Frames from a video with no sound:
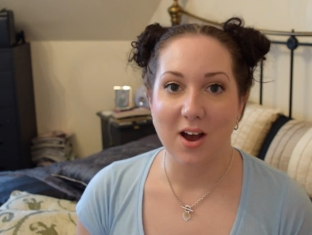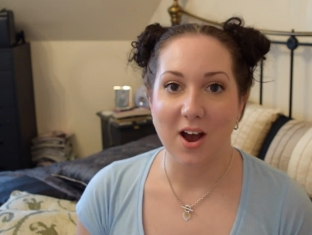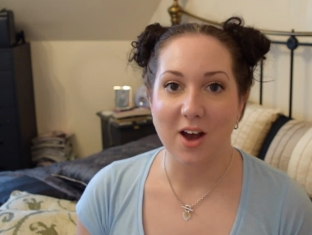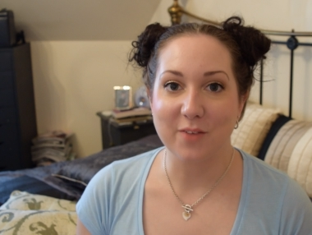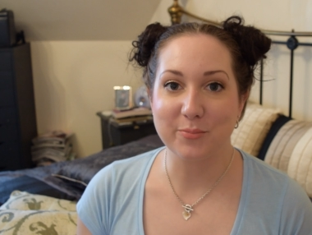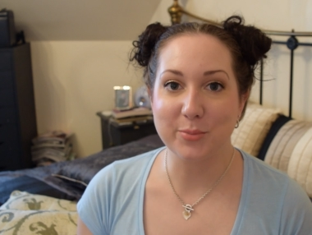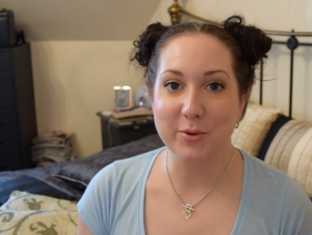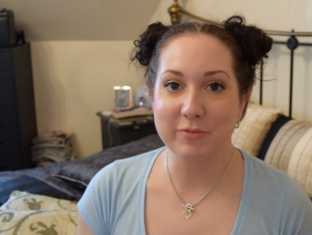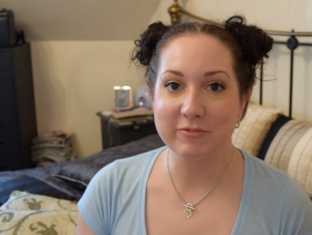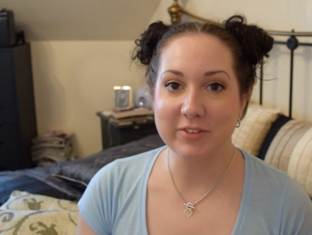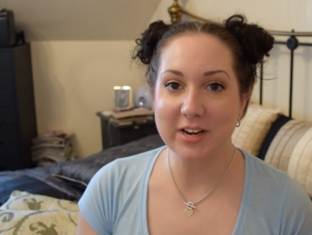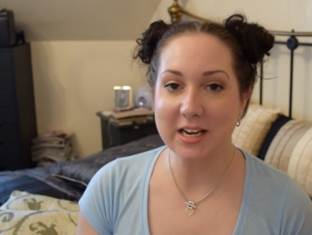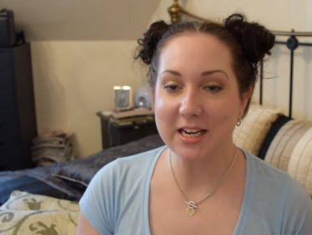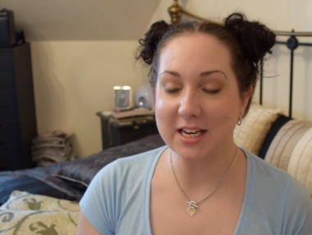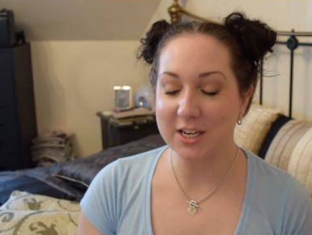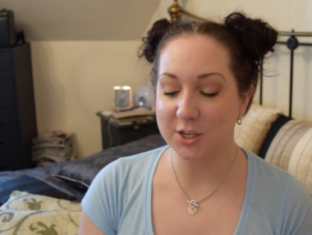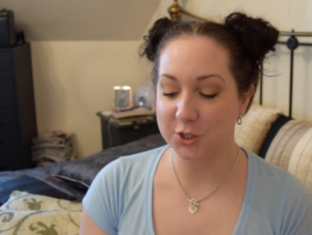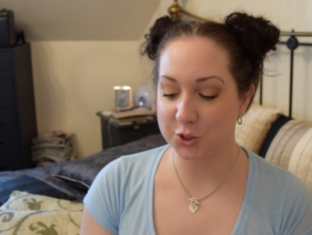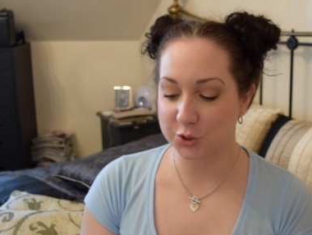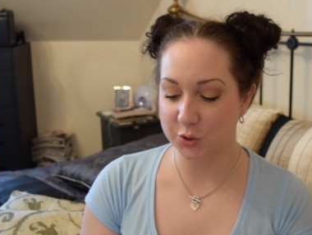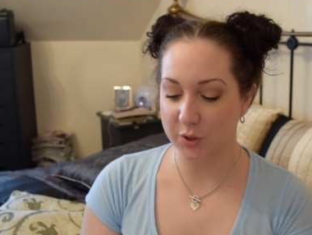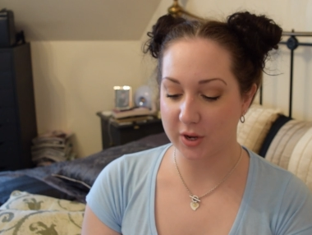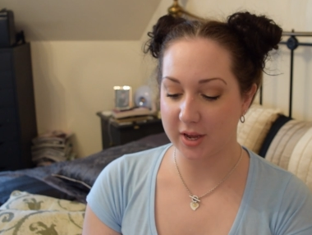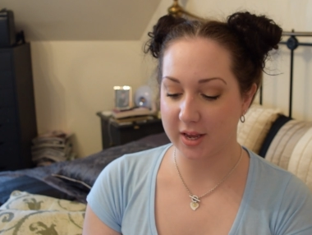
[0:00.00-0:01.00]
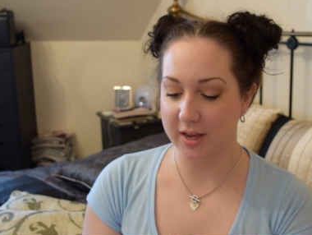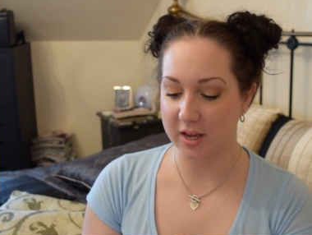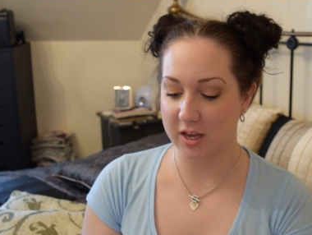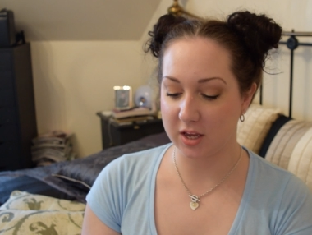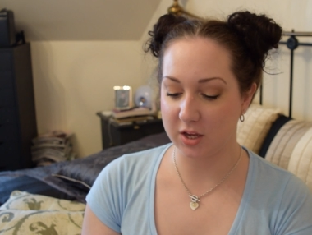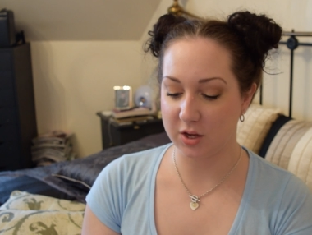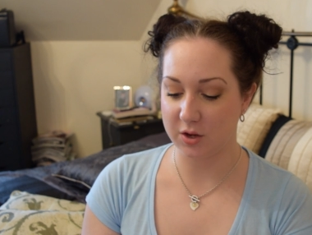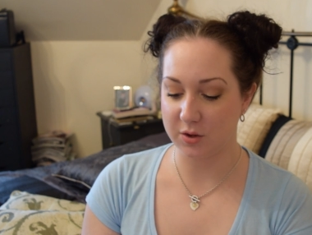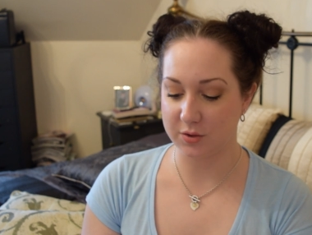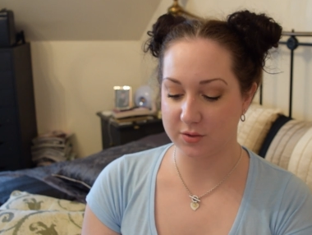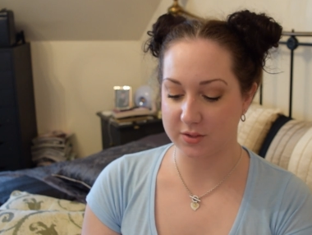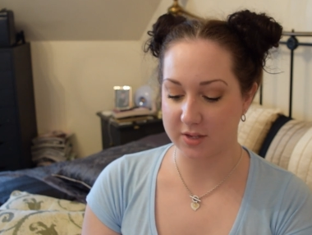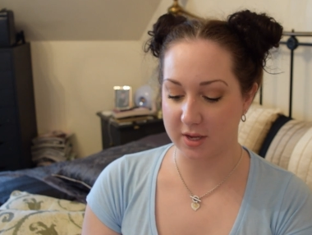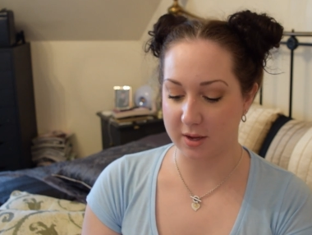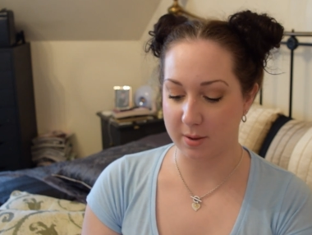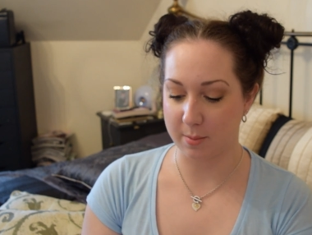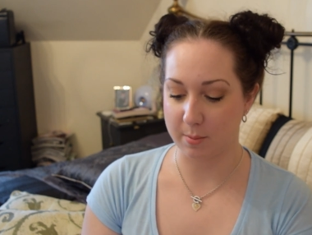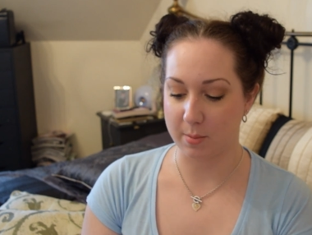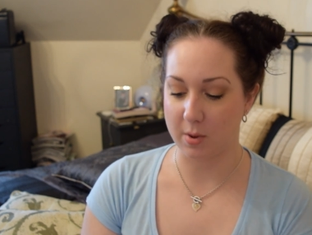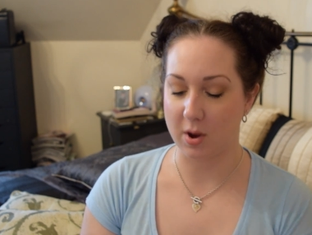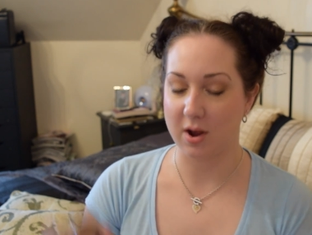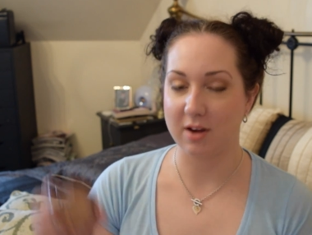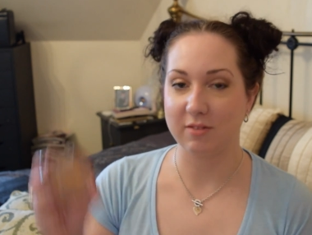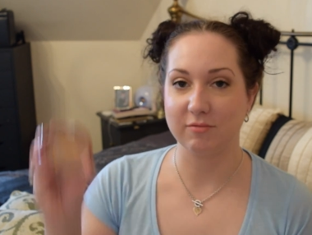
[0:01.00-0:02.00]
I've been really enjoying using
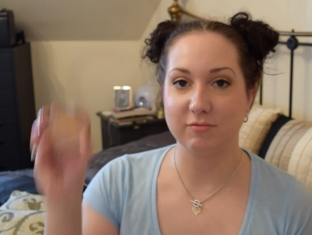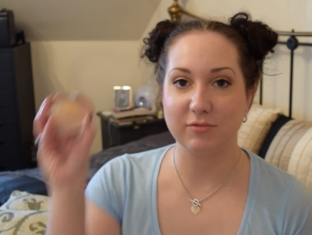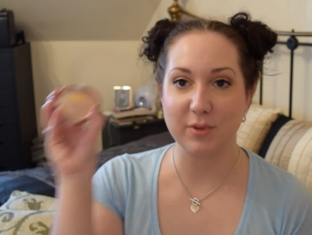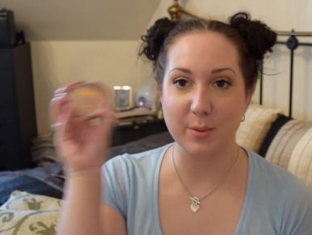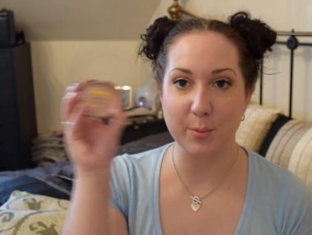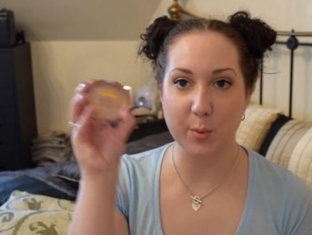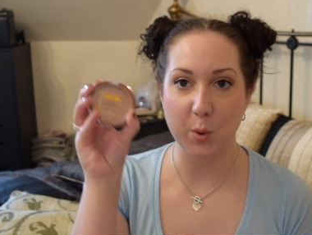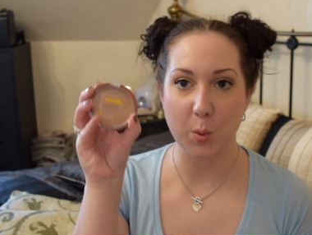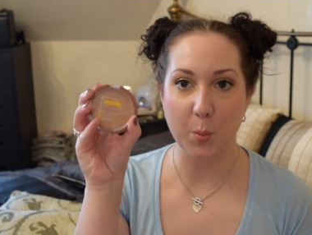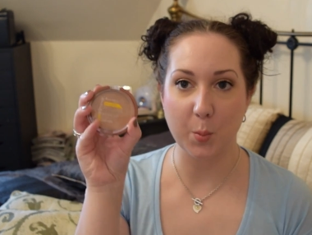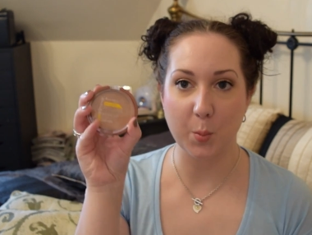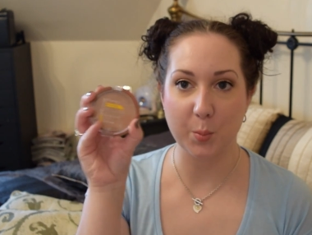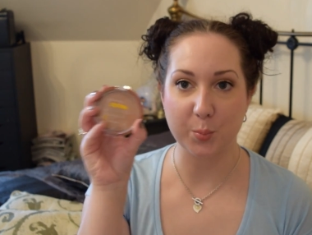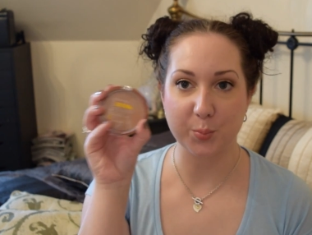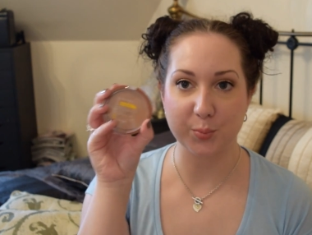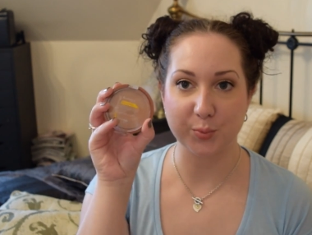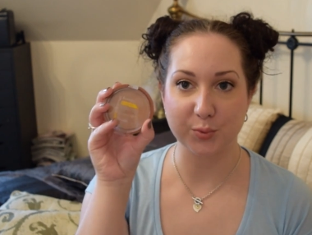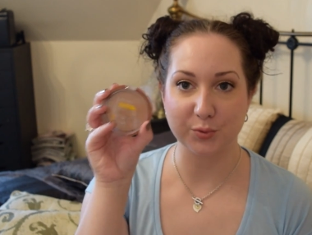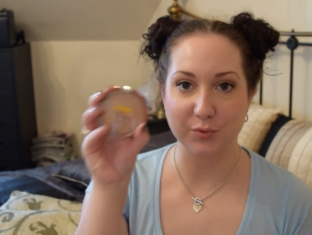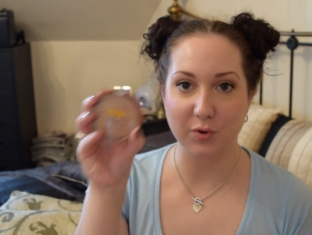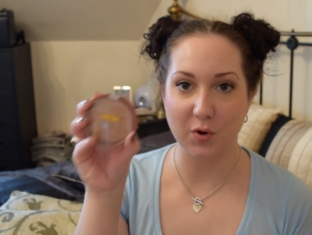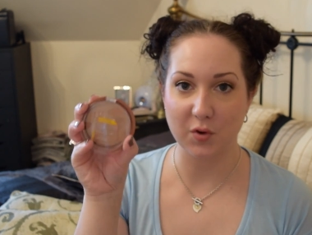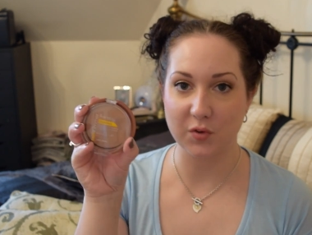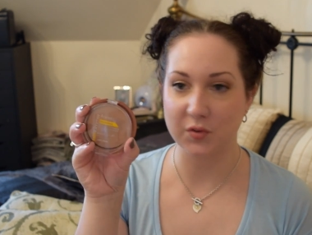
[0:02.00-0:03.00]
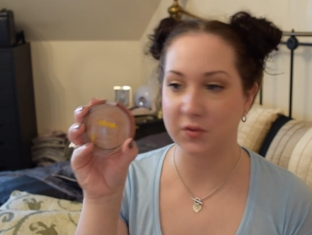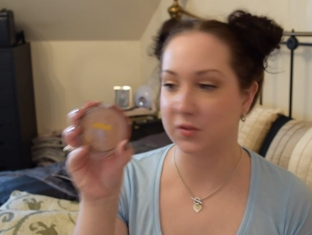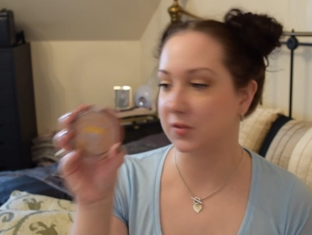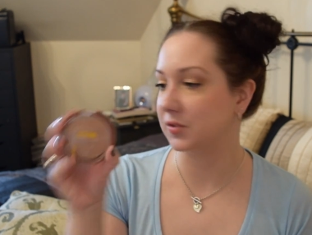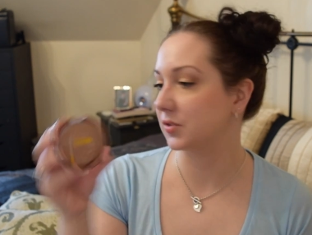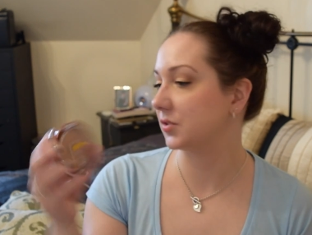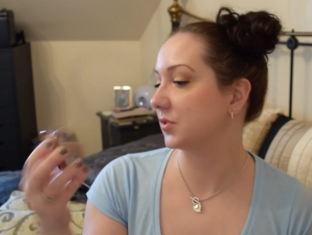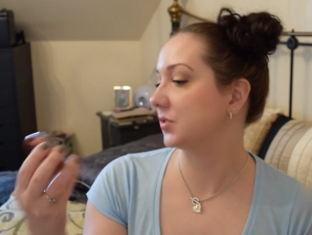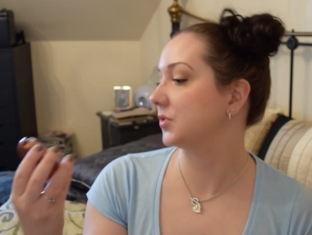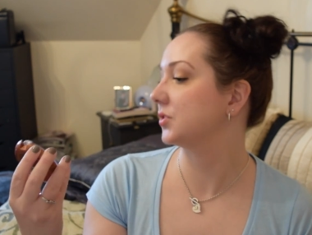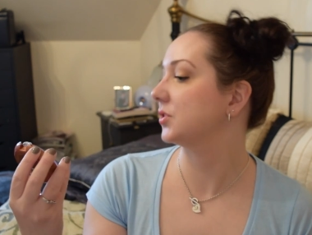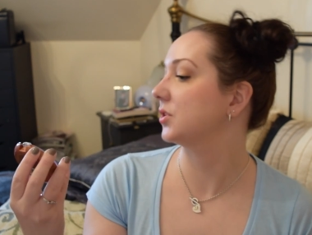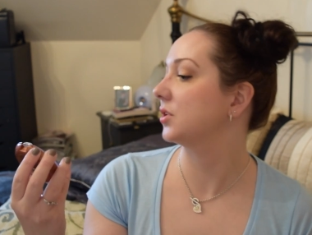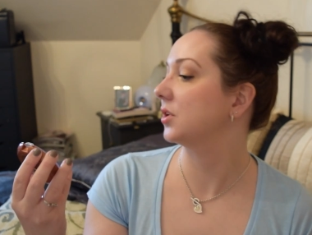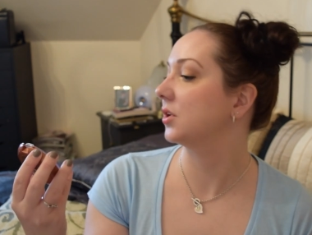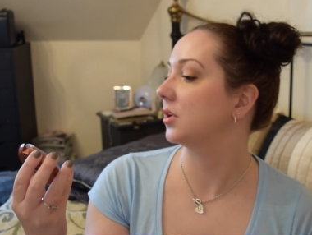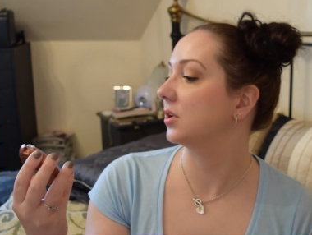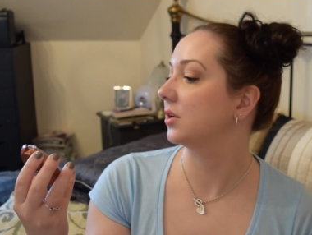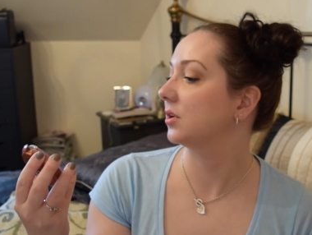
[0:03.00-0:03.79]
my Rimmel Bronze